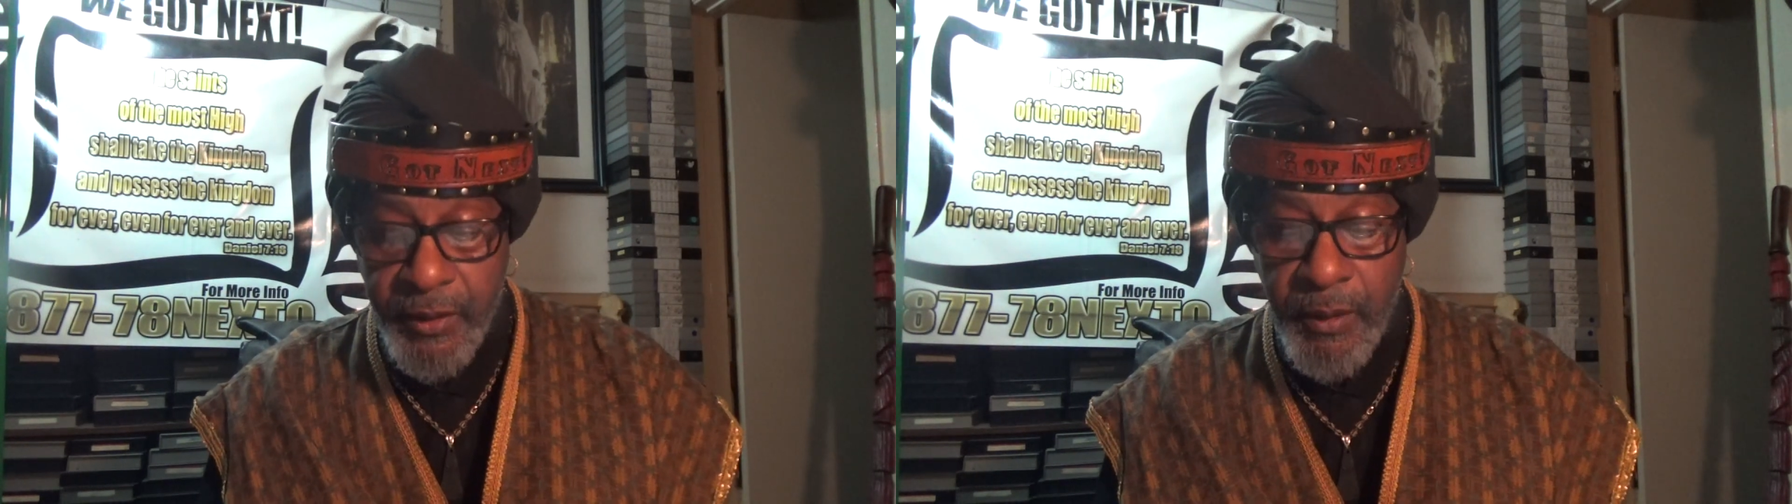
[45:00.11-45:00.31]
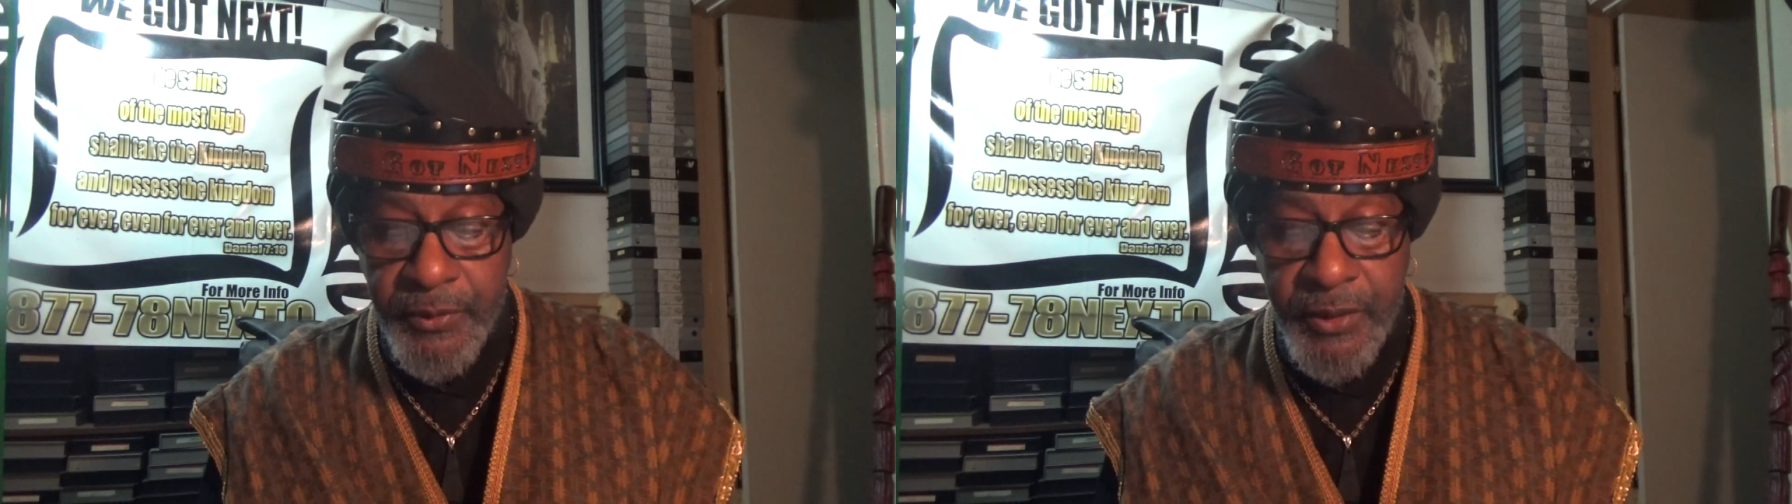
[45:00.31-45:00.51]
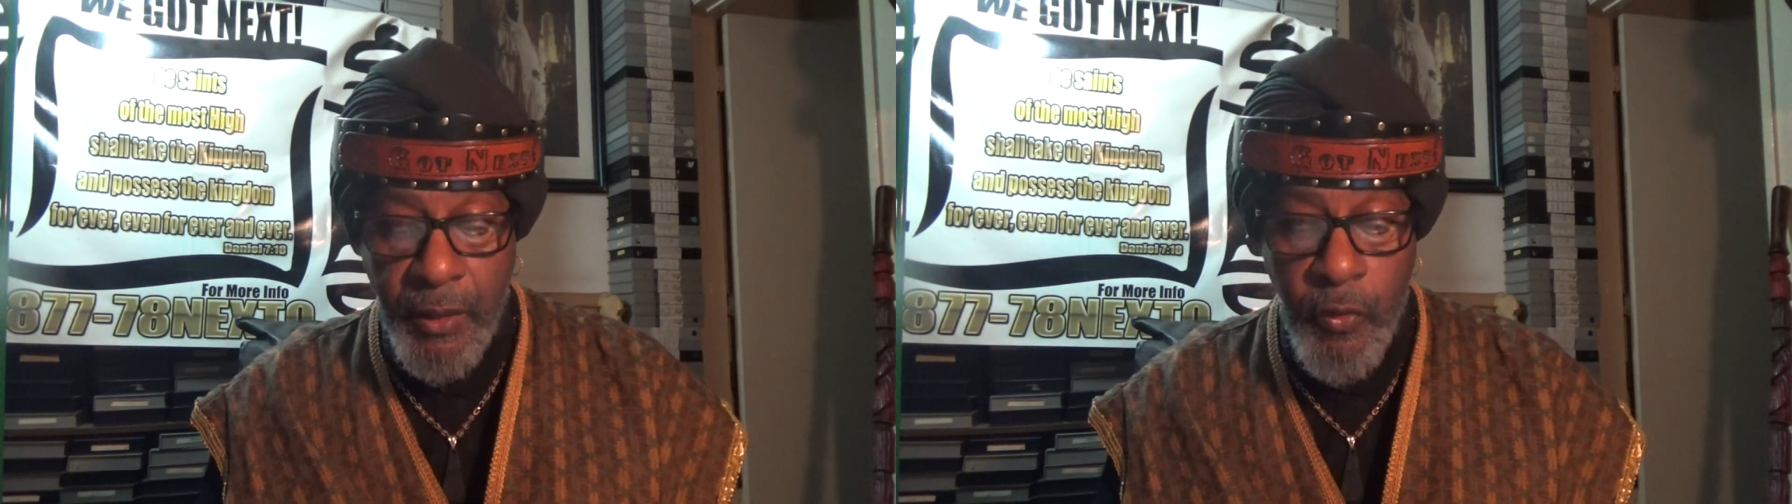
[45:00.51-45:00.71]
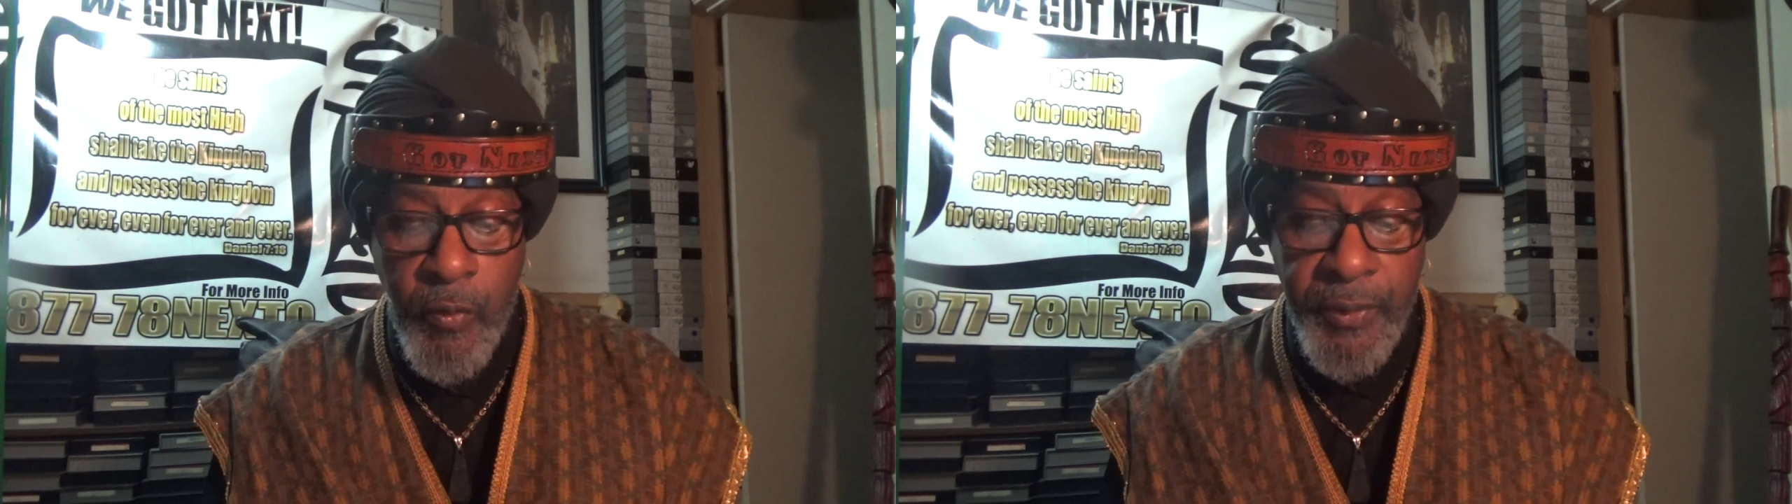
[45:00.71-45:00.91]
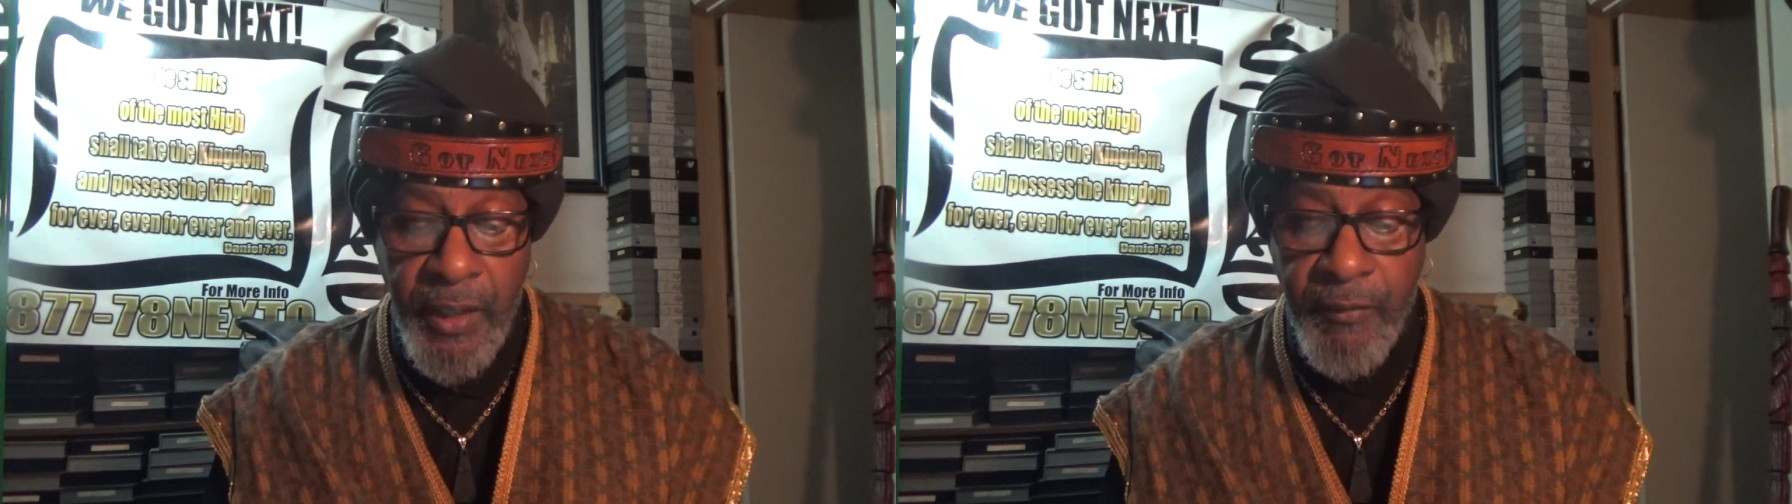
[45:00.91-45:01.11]
Yahushai,
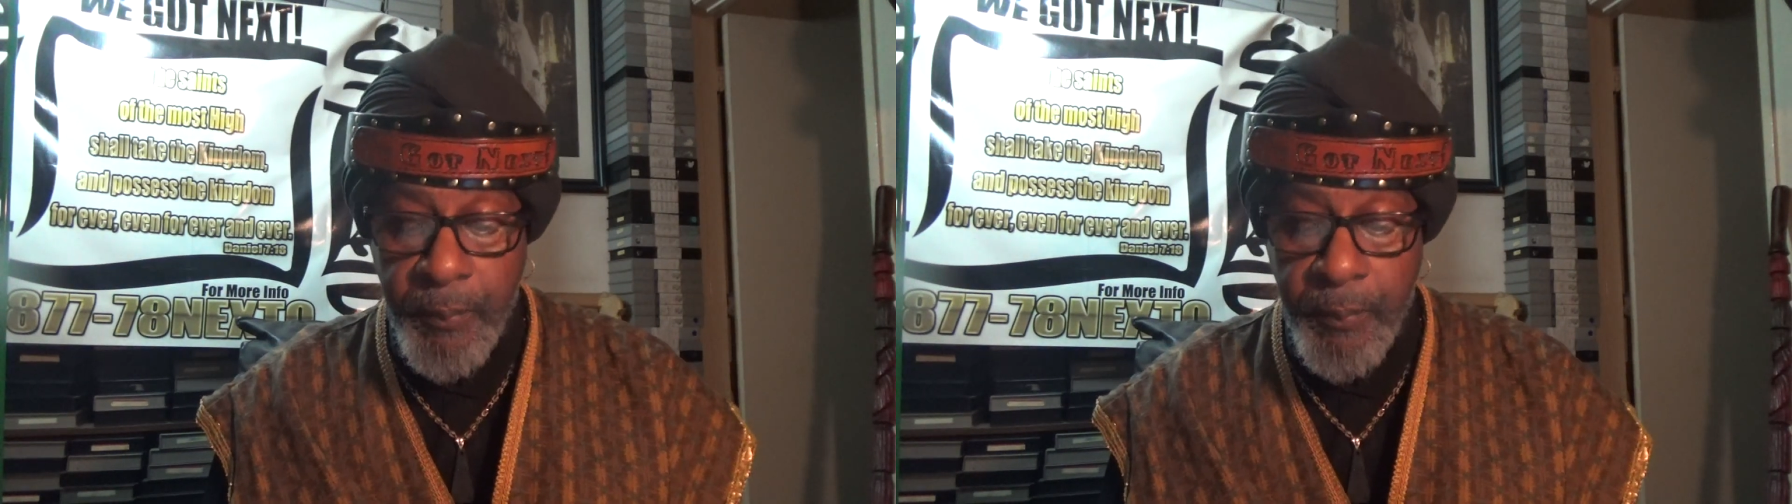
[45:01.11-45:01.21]
whom he have